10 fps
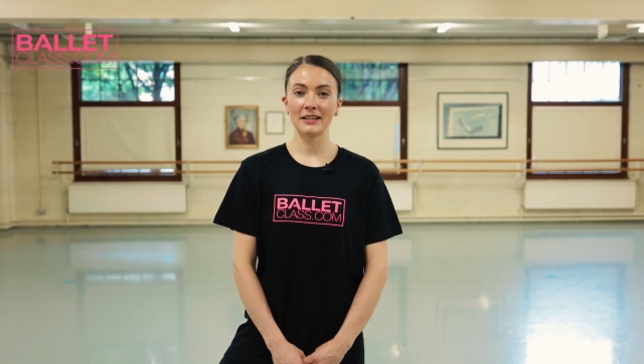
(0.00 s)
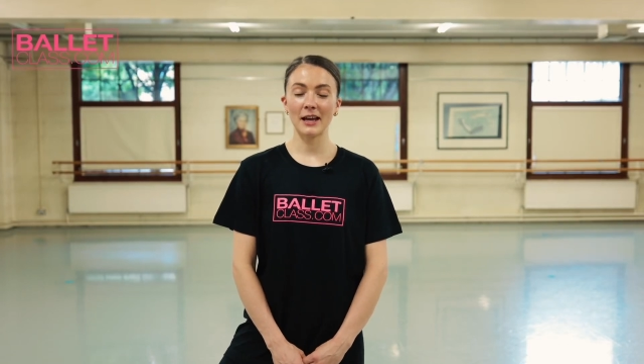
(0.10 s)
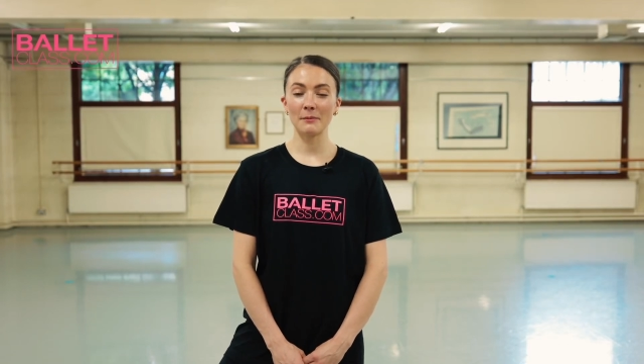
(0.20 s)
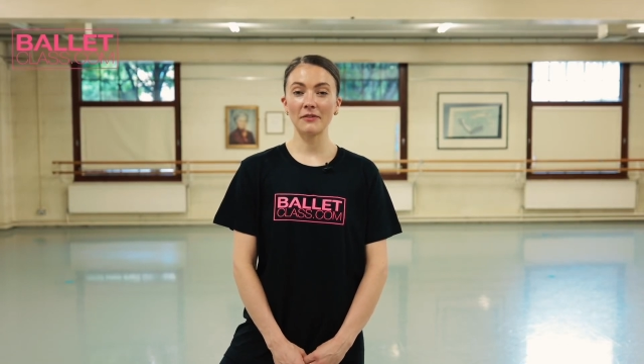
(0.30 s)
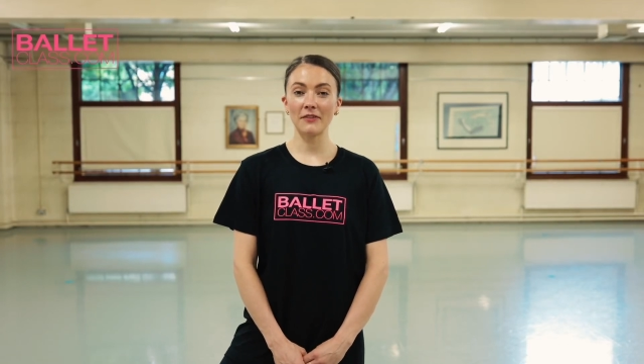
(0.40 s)

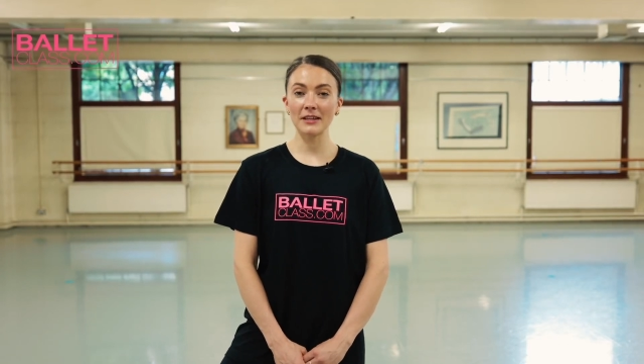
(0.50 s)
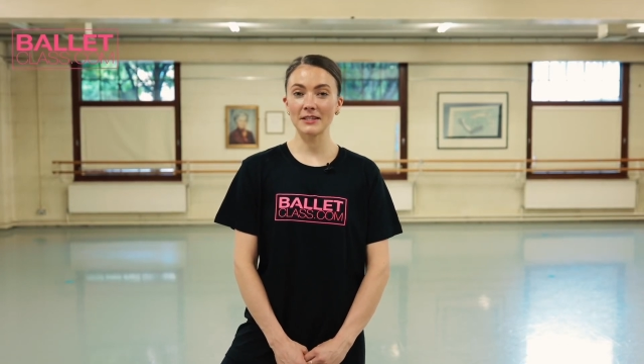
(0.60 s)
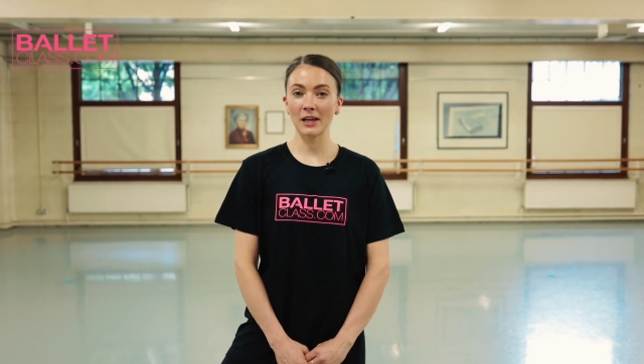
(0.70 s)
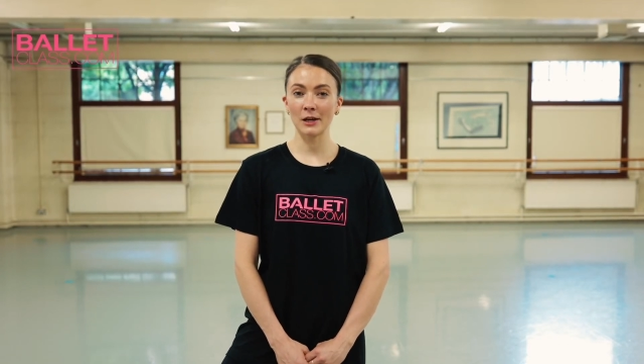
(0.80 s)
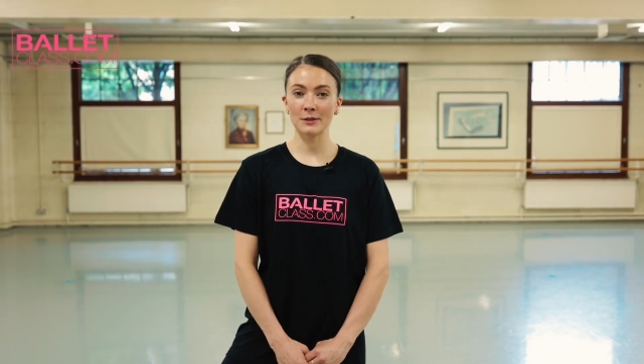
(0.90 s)
I'm a first
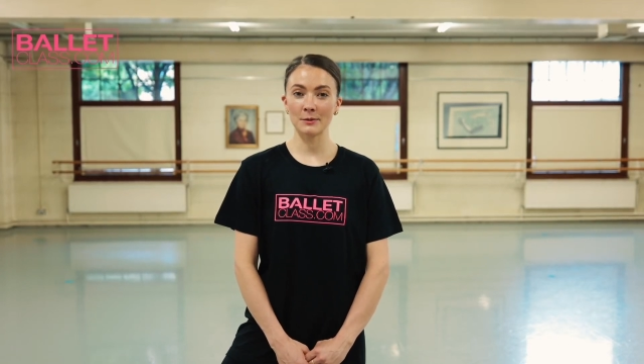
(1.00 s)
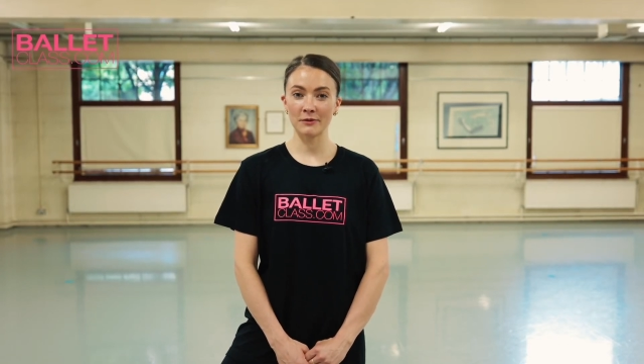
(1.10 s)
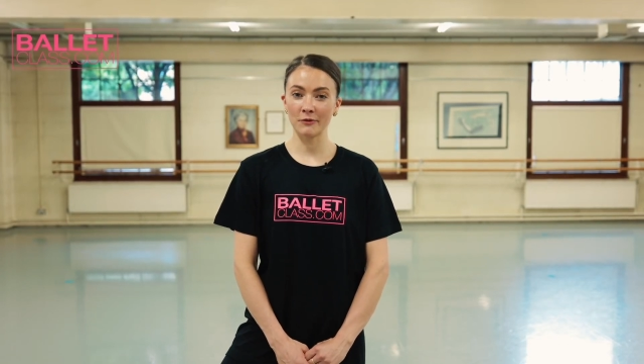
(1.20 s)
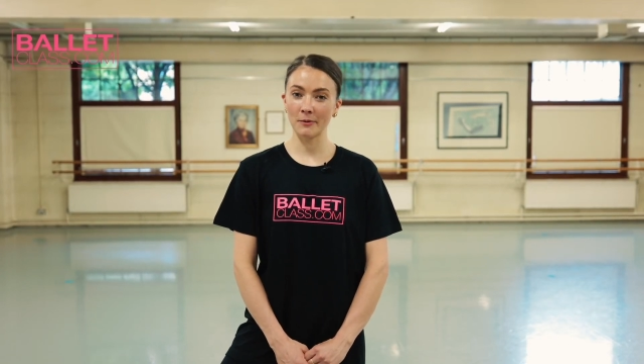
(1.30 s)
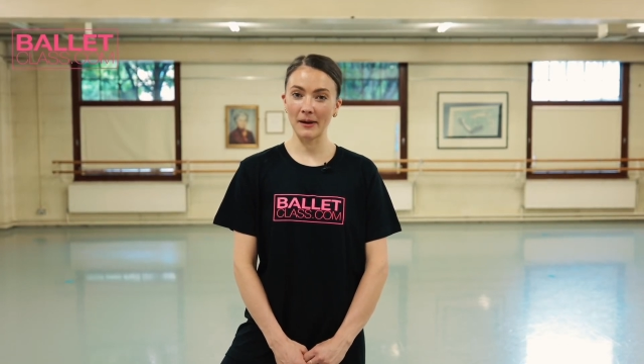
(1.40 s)
soloist with the
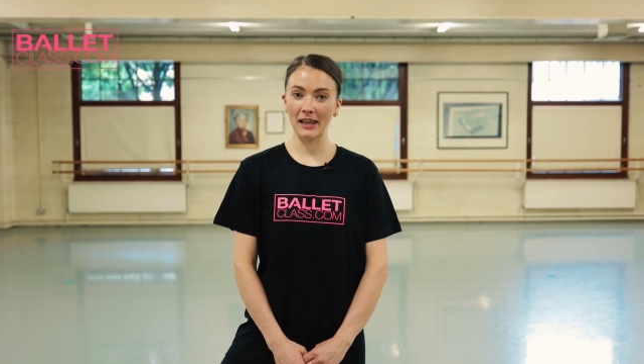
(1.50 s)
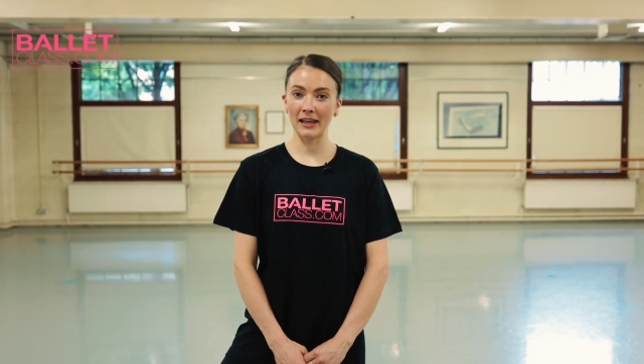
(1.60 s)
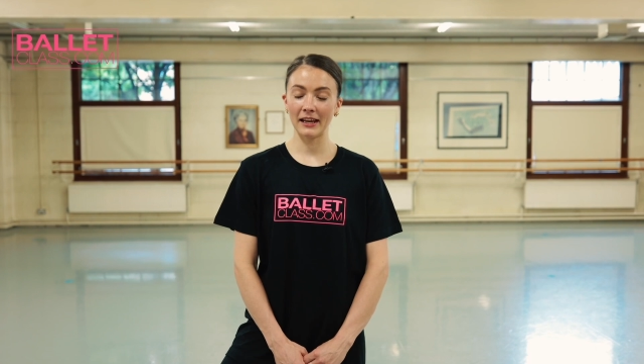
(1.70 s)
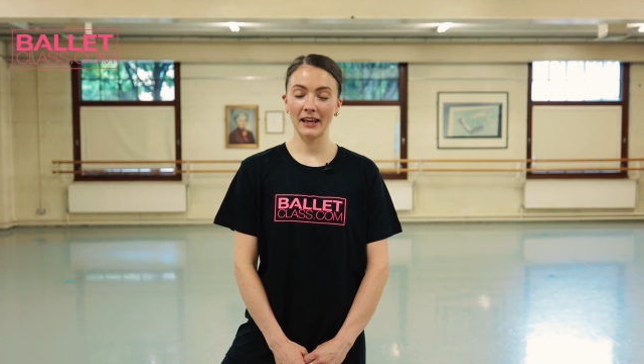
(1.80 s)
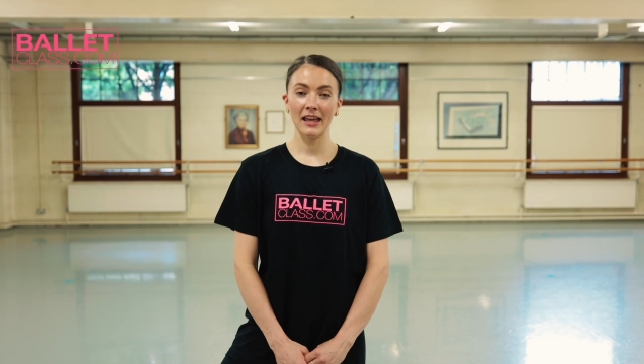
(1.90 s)
Royal
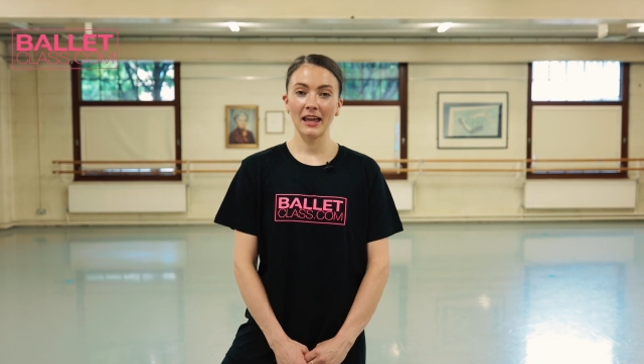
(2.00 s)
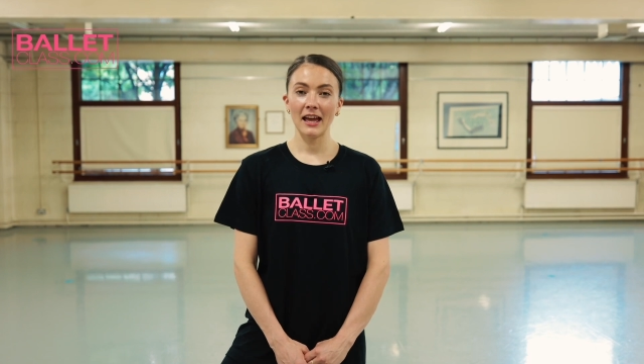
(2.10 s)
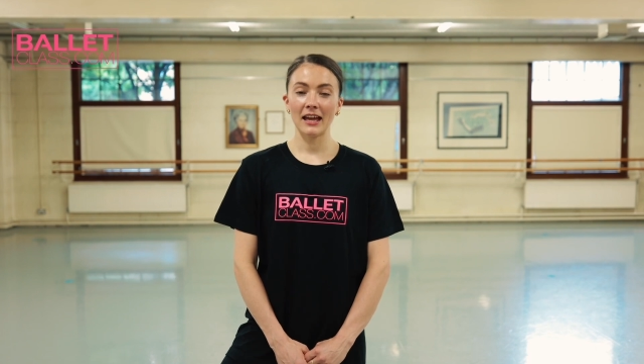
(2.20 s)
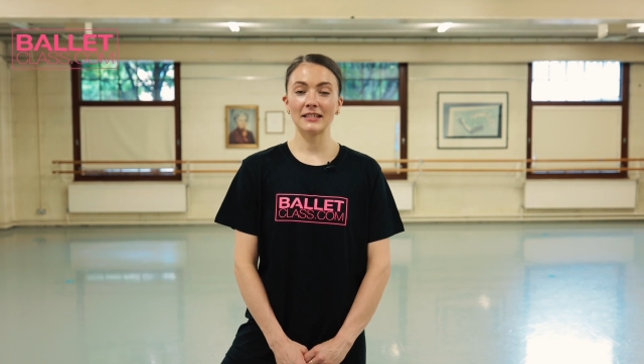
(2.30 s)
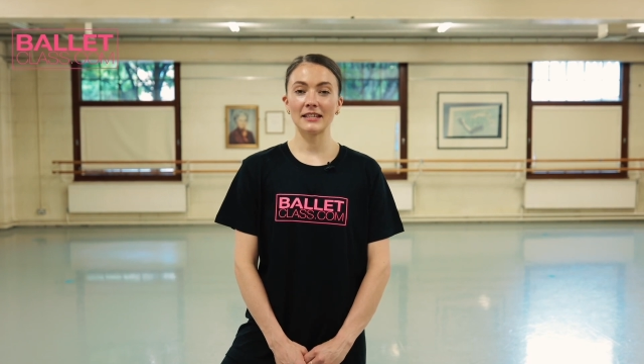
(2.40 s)
Ballet,
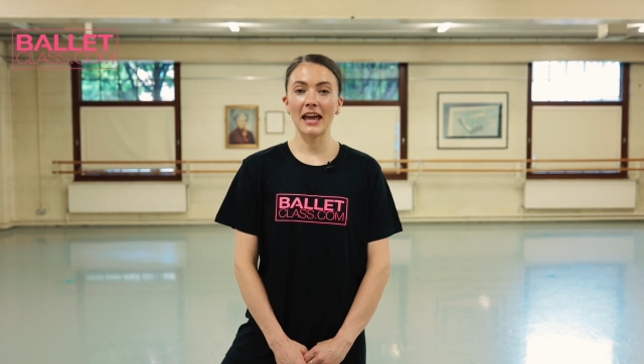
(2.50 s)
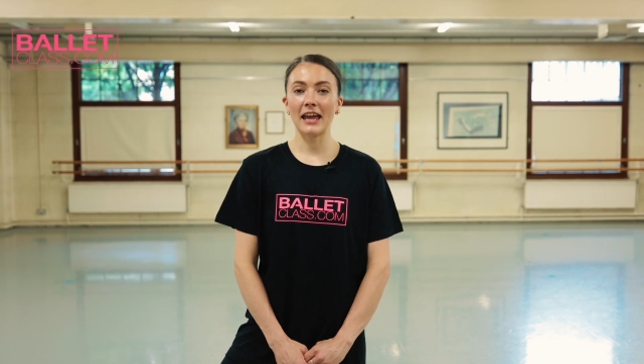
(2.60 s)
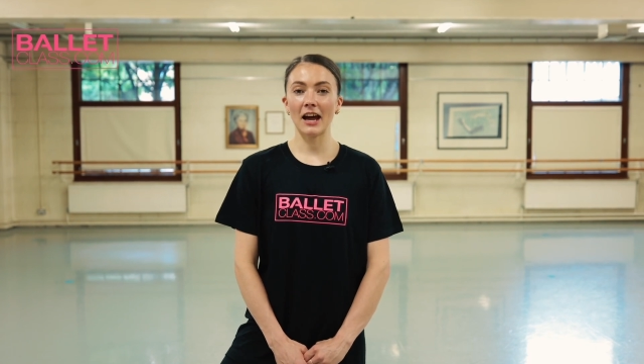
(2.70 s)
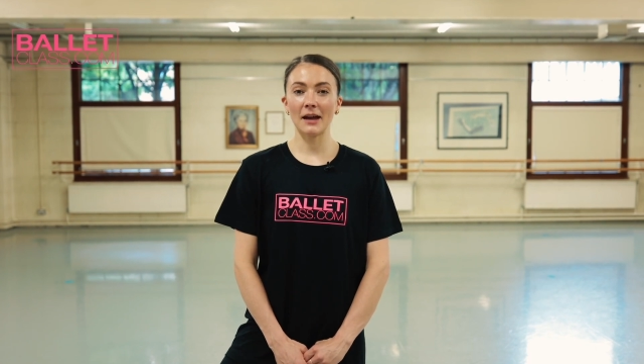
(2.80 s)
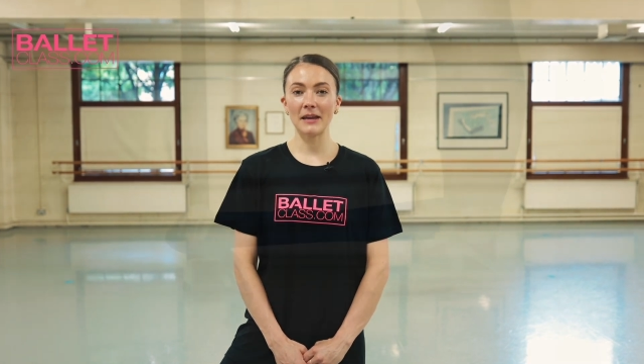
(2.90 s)
and
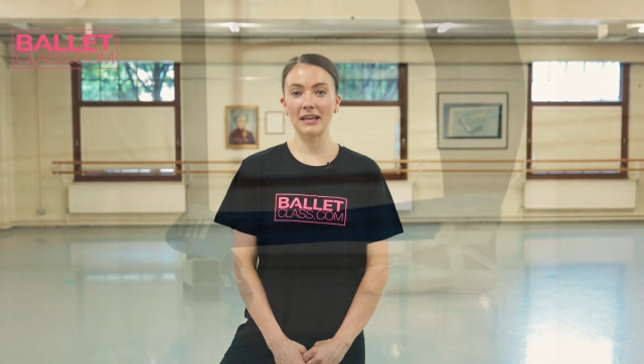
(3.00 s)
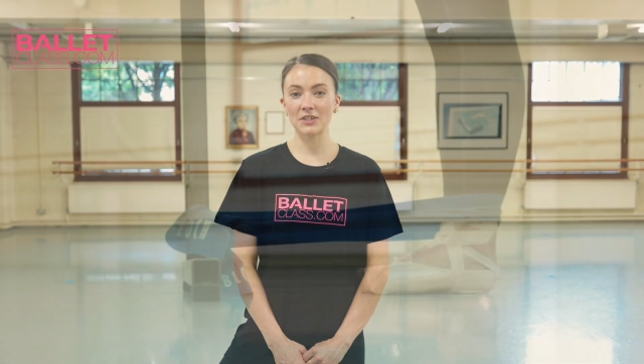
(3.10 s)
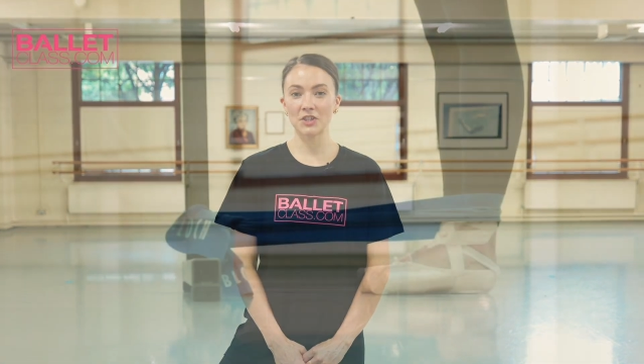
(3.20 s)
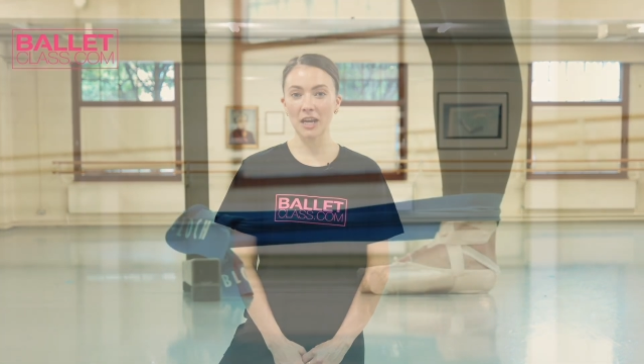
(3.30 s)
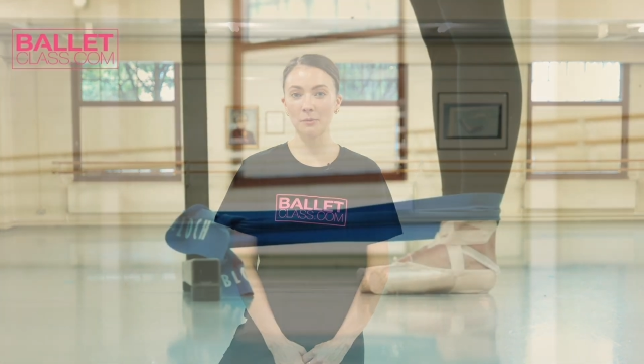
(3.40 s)
today I'm here to share